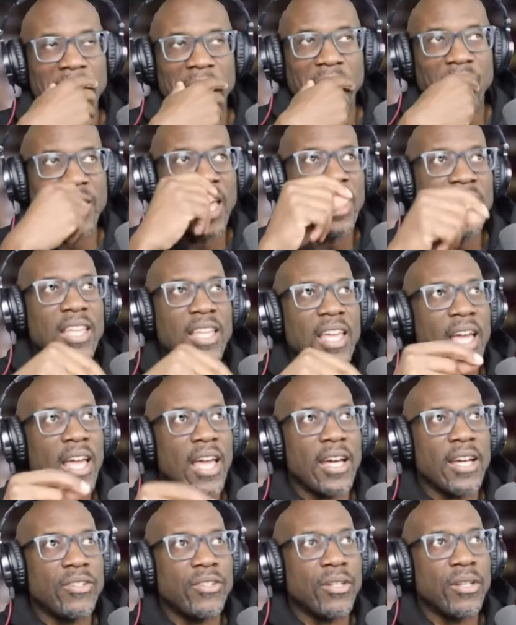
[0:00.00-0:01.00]
they
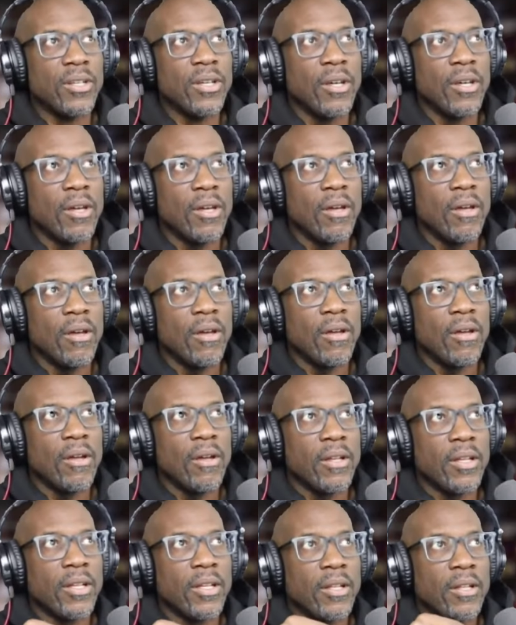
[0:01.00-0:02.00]
can't...
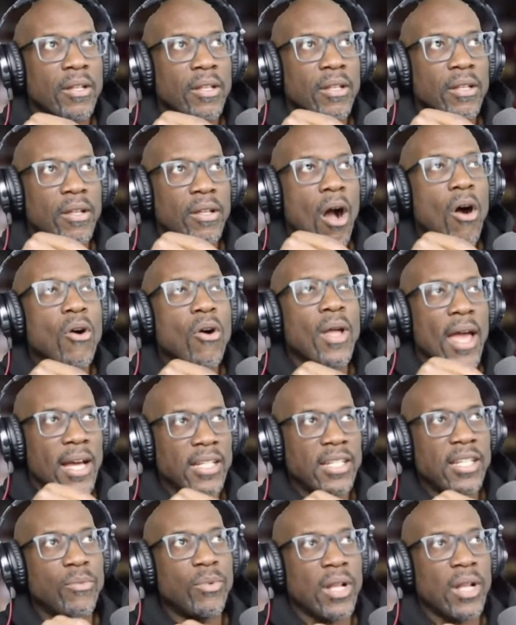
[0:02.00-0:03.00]
Okay, I
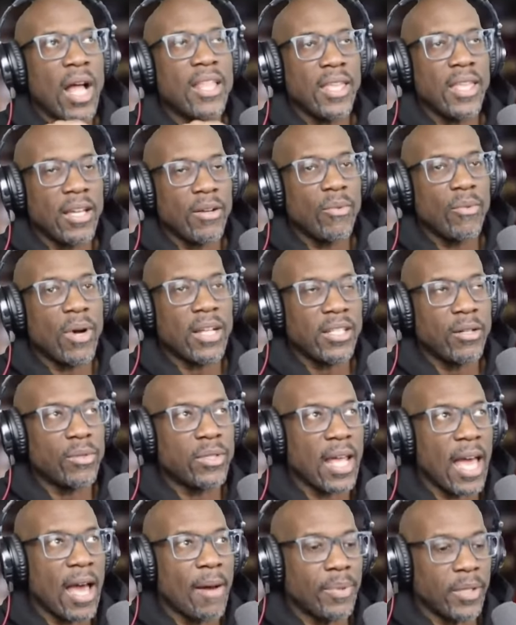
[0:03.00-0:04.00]
see
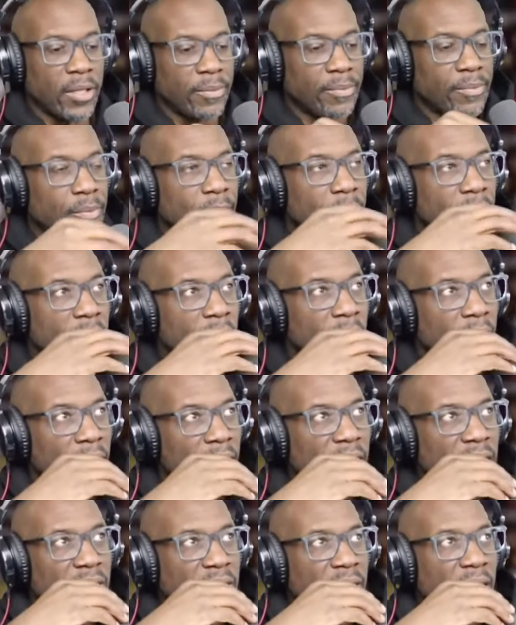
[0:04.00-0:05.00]
what's happening.
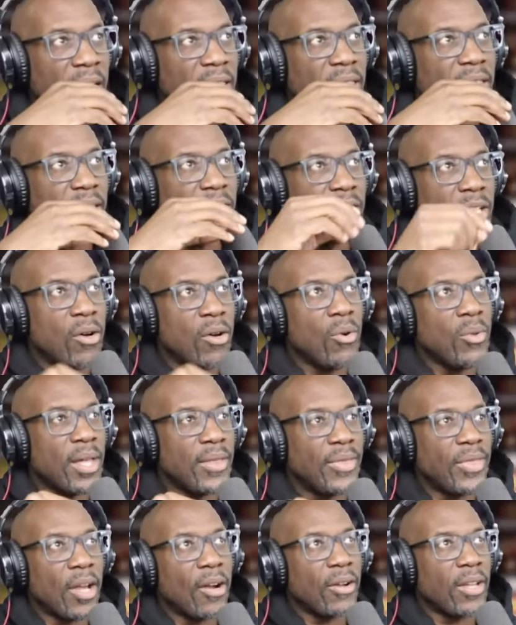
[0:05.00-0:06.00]
He's saying the deal
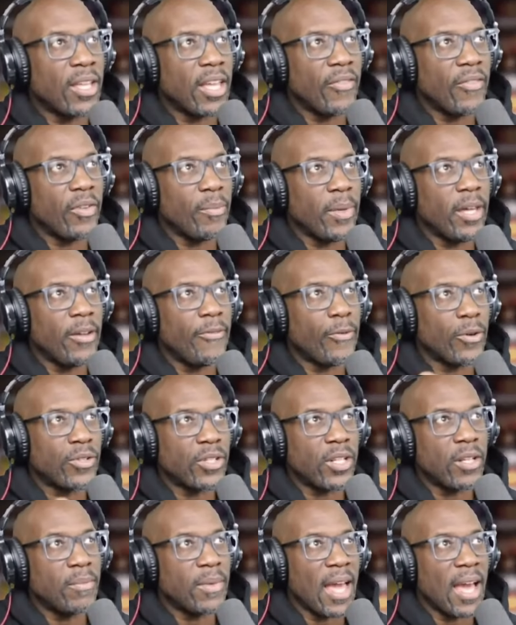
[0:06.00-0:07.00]
that they're giving me for
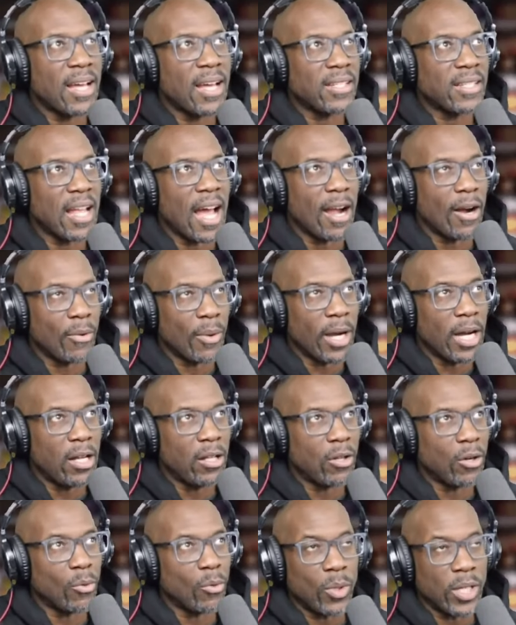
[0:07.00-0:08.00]
Timcast
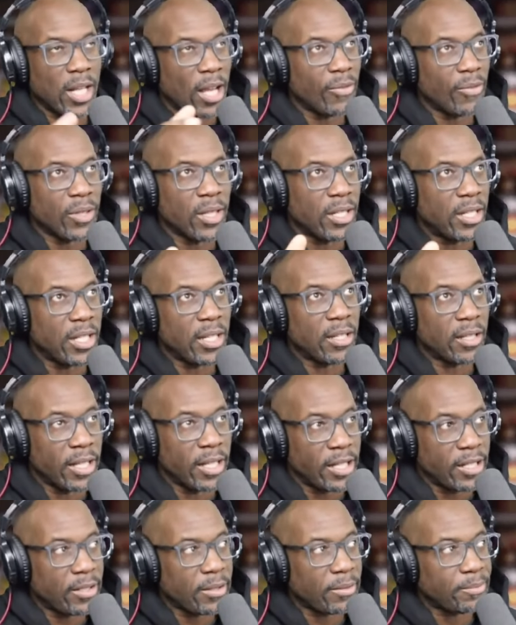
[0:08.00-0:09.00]
IRL or whatever the deal is,